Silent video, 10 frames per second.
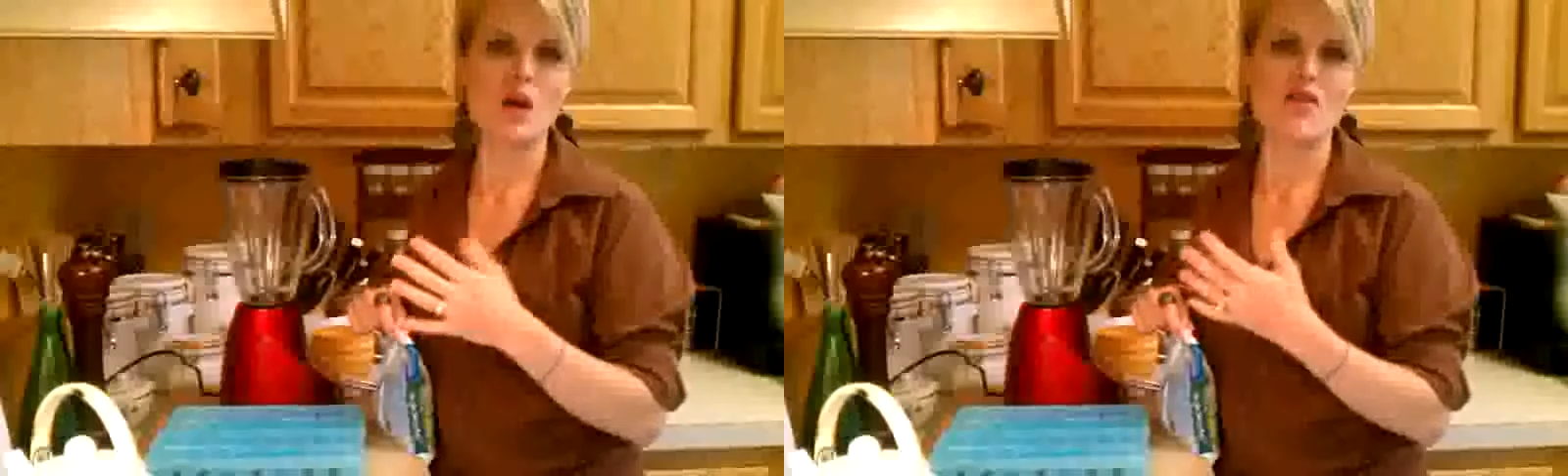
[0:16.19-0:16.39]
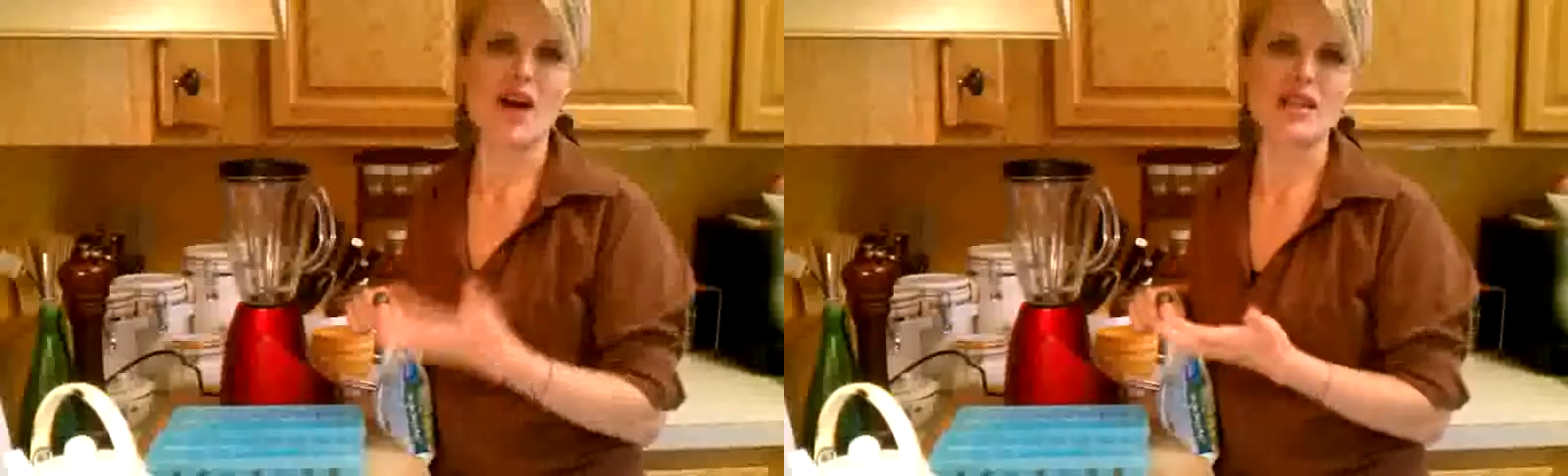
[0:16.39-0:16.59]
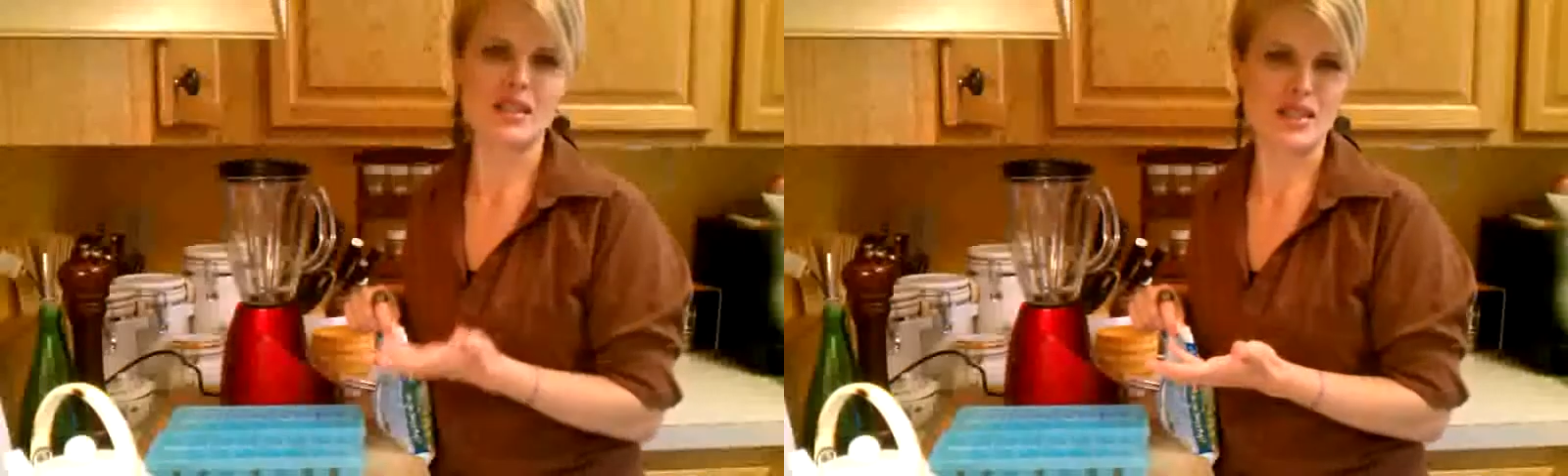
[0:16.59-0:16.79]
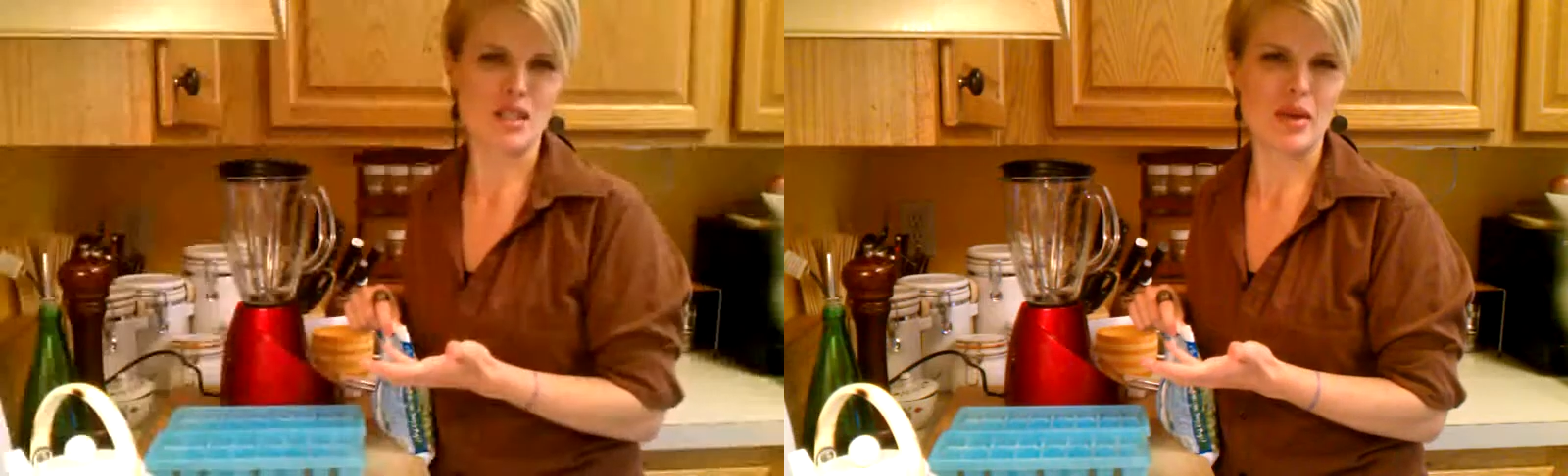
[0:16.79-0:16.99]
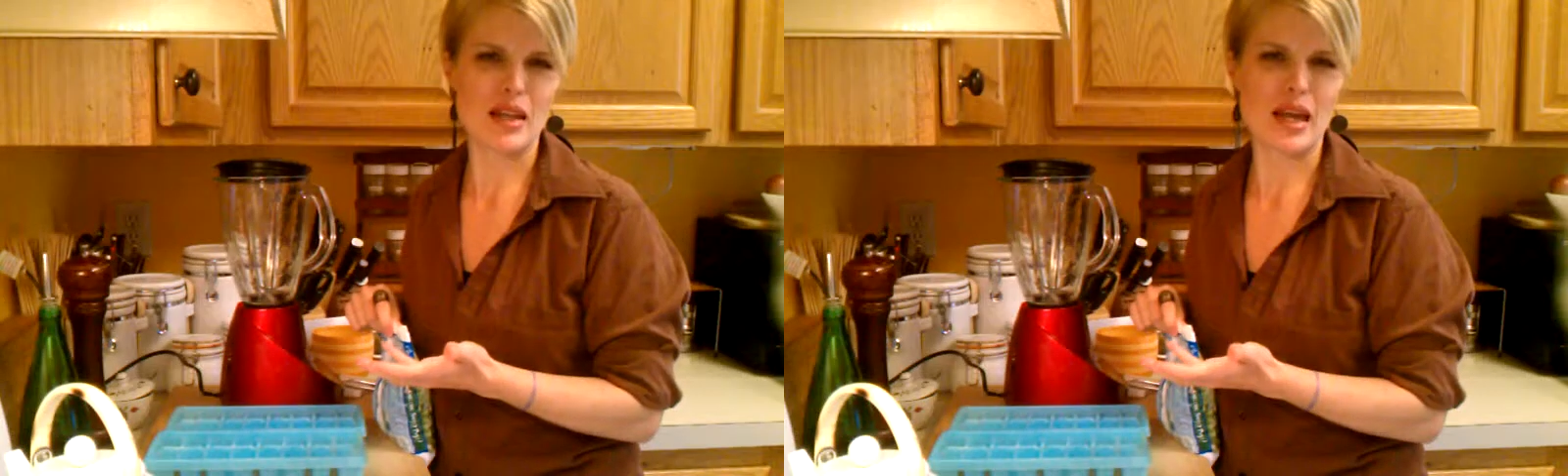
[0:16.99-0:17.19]
find it
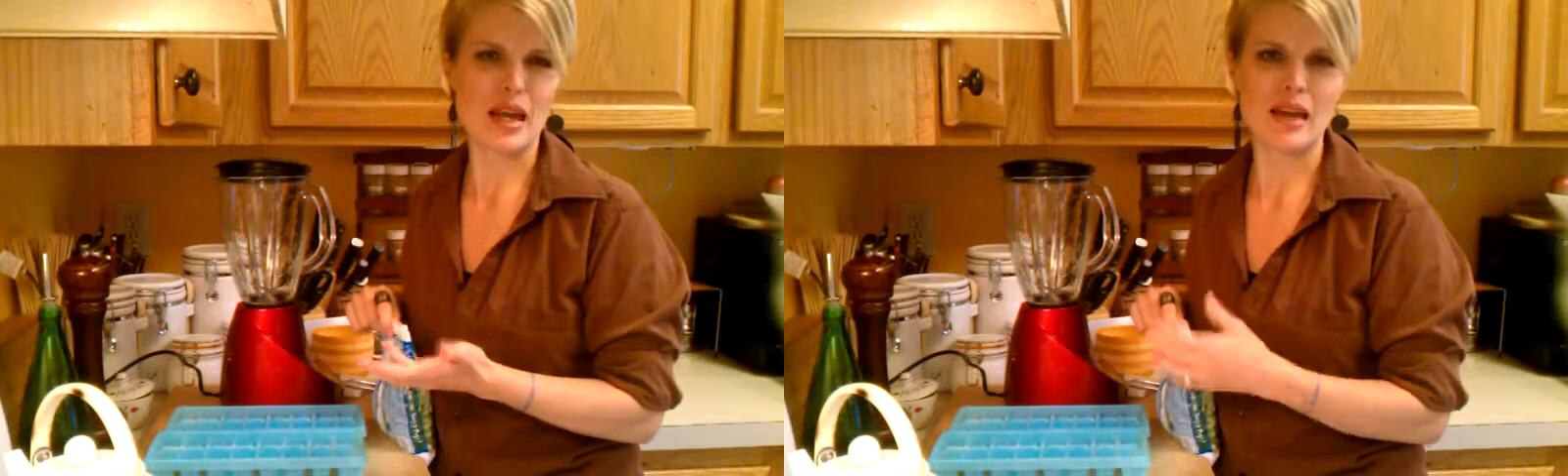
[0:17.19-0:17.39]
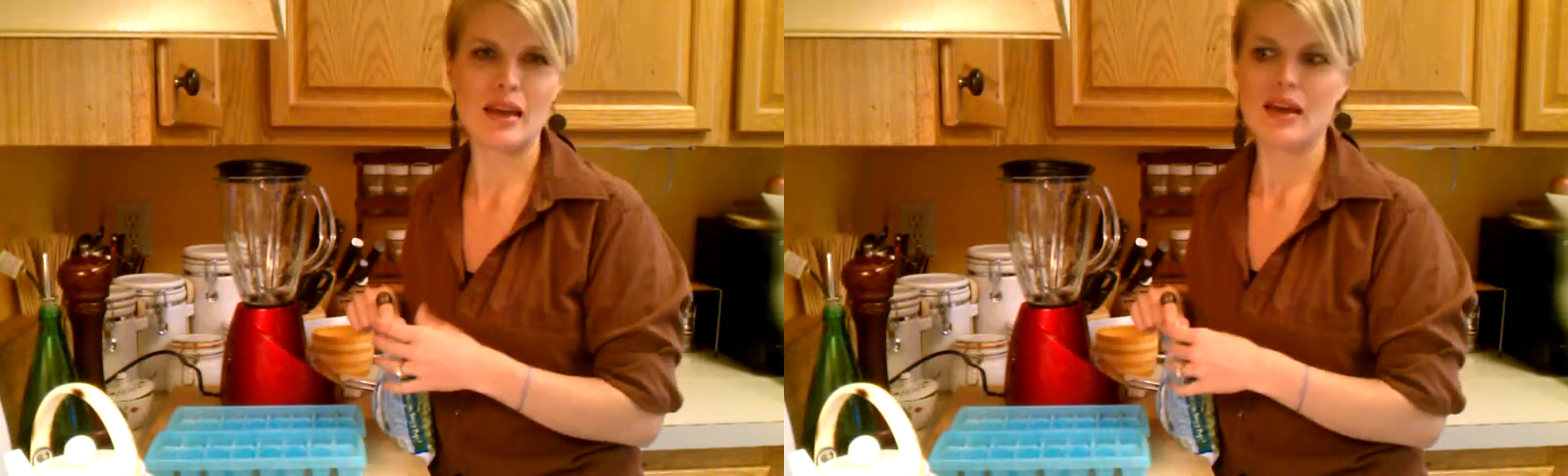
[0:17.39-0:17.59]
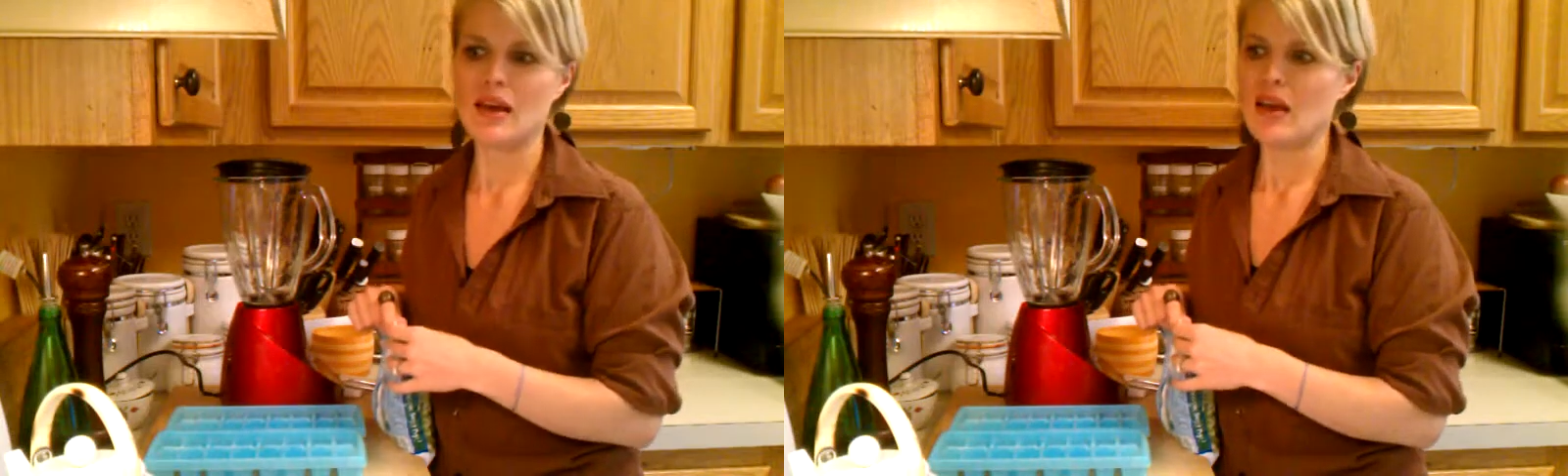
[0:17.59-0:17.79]
intimidating.